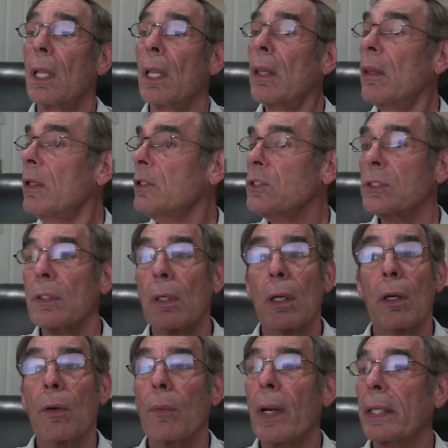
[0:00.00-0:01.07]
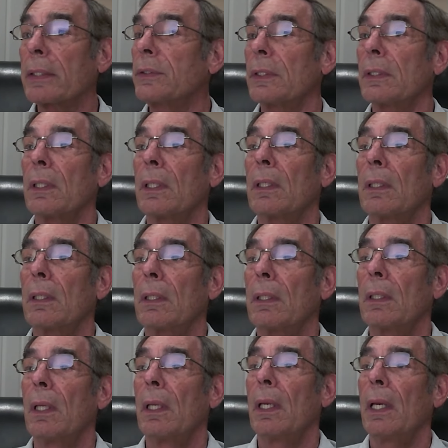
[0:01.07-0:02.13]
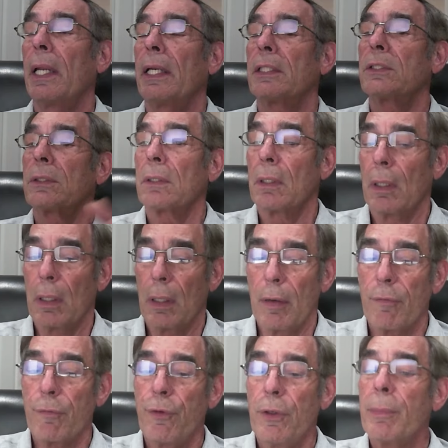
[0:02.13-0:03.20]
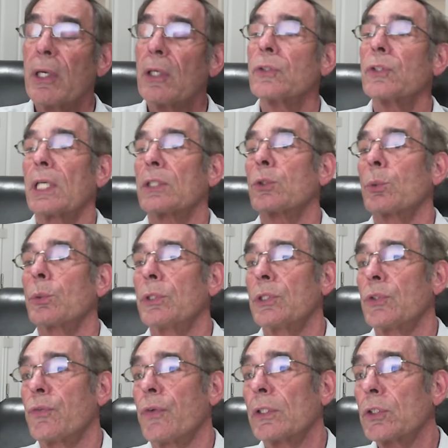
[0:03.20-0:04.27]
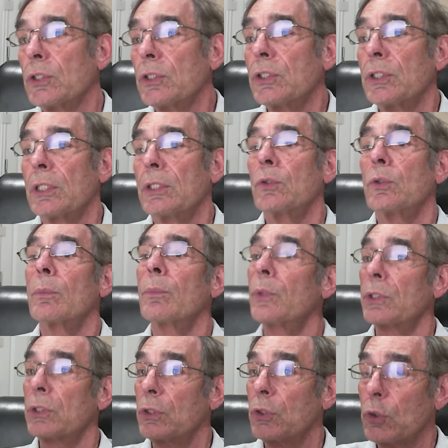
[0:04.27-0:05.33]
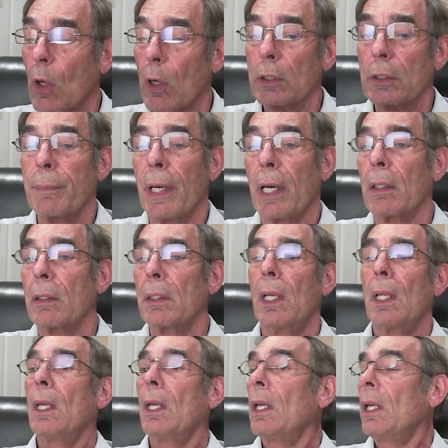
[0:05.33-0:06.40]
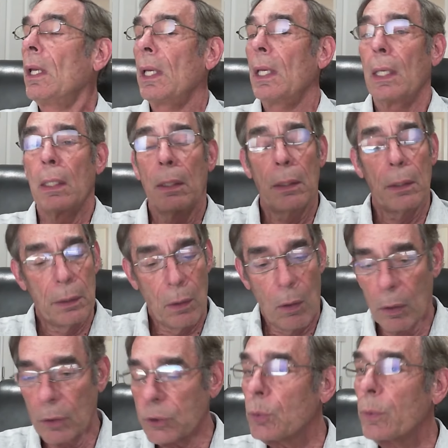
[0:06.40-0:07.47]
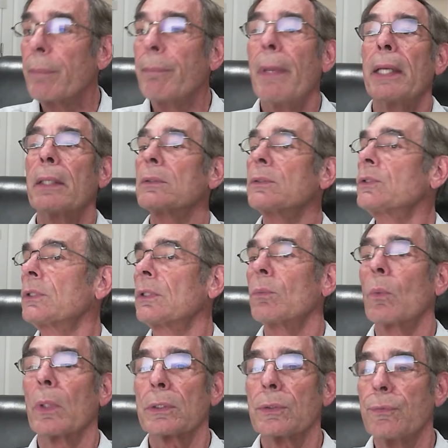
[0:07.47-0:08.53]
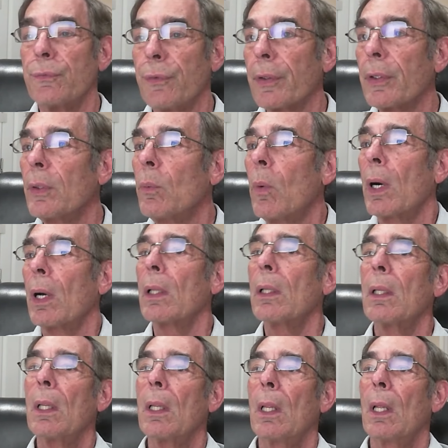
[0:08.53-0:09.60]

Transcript: This corrects it. And it's female sexual dysfunction syndrome, which is talked about. And also in males, it works very well.